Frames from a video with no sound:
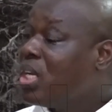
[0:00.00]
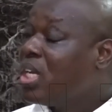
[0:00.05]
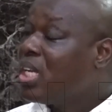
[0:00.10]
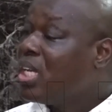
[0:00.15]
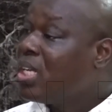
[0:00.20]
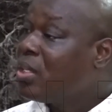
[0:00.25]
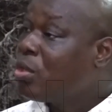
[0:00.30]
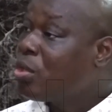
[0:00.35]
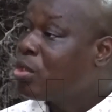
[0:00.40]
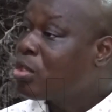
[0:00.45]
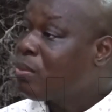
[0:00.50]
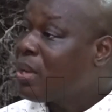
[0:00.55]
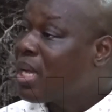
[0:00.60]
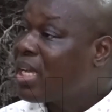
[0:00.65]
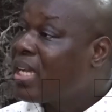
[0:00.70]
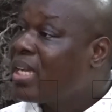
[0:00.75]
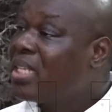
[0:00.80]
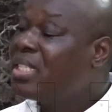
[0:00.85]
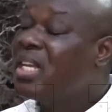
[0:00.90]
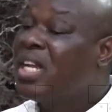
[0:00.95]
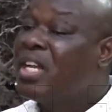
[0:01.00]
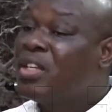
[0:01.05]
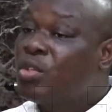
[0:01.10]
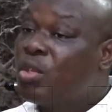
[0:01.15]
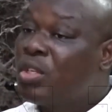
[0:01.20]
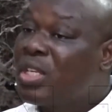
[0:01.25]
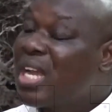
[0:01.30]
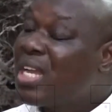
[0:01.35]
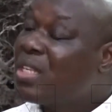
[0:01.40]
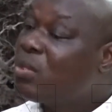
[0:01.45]
in those markets.
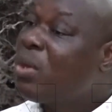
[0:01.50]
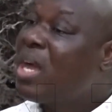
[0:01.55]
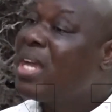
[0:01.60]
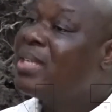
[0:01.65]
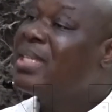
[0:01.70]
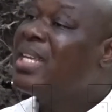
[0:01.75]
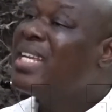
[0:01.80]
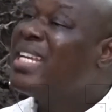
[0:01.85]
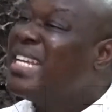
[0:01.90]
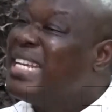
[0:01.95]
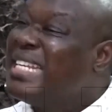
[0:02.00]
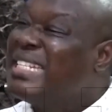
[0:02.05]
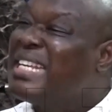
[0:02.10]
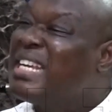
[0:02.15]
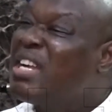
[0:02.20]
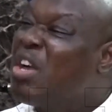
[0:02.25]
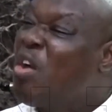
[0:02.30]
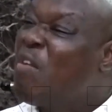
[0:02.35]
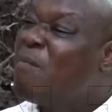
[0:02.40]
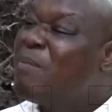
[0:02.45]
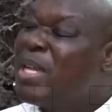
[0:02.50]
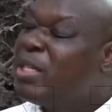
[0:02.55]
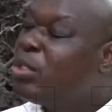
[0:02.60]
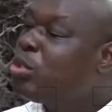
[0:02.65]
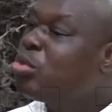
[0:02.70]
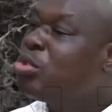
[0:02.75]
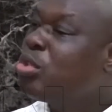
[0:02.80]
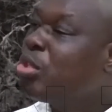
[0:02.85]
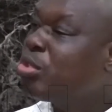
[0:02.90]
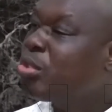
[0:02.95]
So that's why I say the government
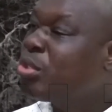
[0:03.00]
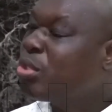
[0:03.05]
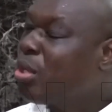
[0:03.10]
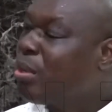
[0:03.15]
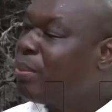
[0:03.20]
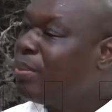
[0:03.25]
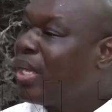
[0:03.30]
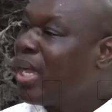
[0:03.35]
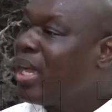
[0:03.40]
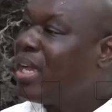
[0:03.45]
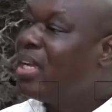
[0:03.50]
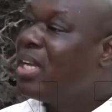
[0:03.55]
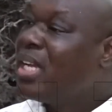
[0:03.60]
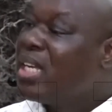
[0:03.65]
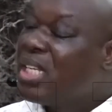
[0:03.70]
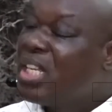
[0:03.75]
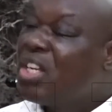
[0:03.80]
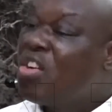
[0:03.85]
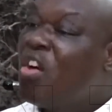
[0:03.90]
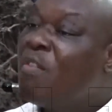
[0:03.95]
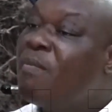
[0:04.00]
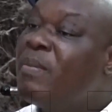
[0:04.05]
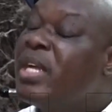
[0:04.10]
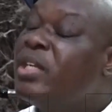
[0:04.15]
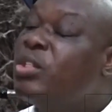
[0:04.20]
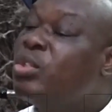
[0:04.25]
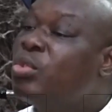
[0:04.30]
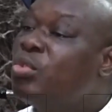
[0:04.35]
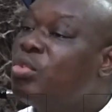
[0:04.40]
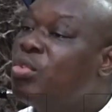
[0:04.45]
should not stop there. The
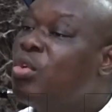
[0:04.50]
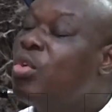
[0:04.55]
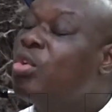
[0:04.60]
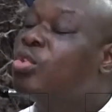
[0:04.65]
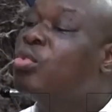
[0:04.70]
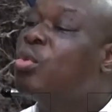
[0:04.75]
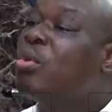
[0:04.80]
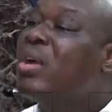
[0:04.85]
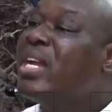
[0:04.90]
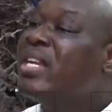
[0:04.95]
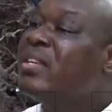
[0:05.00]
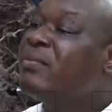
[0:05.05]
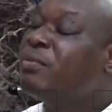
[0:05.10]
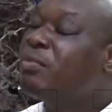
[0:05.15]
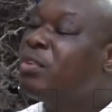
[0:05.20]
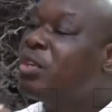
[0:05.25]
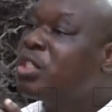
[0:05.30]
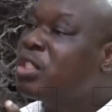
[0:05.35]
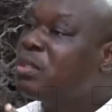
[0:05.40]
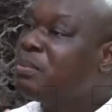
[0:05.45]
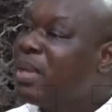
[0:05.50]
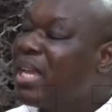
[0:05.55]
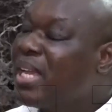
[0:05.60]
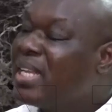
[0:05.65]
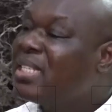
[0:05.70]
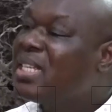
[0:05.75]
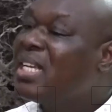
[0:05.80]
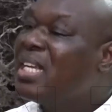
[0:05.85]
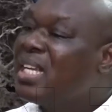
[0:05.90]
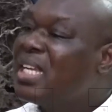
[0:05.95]
government should go to
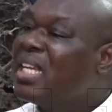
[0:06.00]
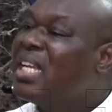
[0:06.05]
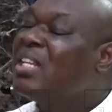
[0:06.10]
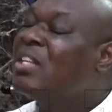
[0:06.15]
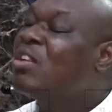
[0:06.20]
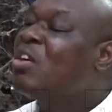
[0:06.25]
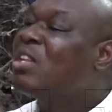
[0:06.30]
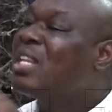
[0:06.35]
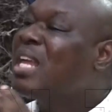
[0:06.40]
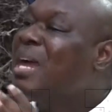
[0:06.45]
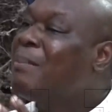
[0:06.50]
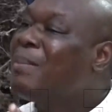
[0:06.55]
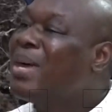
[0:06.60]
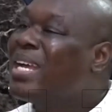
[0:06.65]
enforcement in other